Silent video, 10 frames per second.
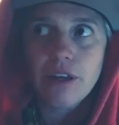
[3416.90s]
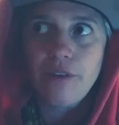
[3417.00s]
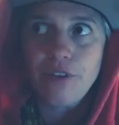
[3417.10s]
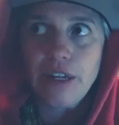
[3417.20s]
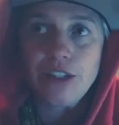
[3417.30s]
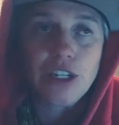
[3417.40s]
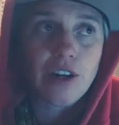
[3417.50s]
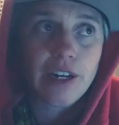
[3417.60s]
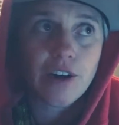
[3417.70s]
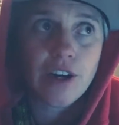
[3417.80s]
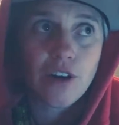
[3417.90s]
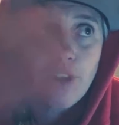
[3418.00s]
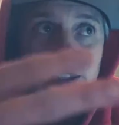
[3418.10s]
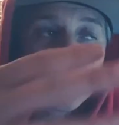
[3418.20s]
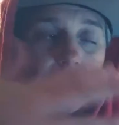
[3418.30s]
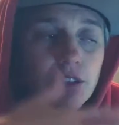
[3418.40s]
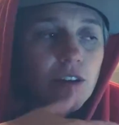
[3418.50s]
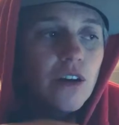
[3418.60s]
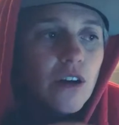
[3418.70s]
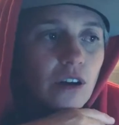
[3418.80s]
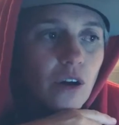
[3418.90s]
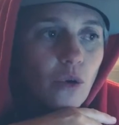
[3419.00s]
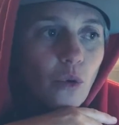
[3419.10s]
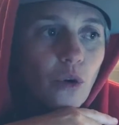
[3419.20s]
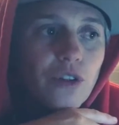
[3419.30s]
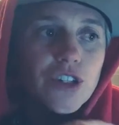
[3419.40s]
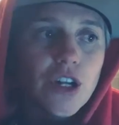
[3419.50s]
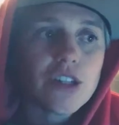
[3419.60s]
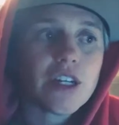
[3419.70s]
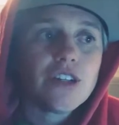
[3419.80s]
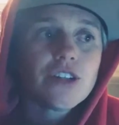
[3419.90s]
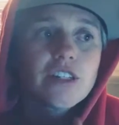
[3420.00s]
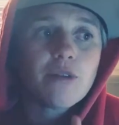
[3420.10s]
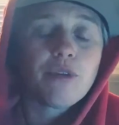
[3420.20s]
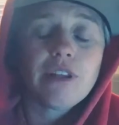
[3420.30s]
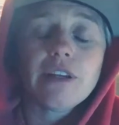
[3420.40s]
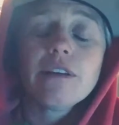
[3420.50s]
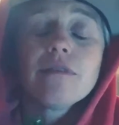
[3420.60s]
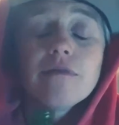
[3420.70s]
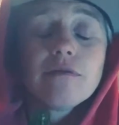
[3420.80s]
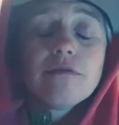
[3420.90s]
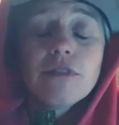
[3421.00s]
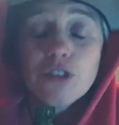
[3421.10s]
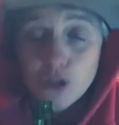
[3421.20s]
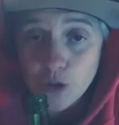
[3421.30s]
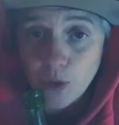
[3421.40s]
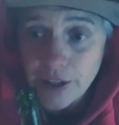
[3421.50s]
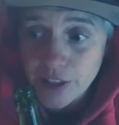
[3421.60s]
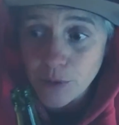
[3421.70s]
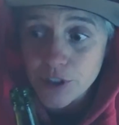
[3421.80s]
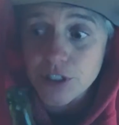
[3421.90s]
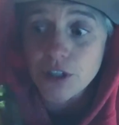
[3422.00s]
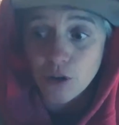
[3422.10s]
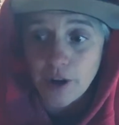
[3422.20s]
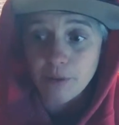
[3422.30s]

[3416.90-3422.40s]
an evidentiary hearing granted, or the judge can just completely do the right thing, which is grant a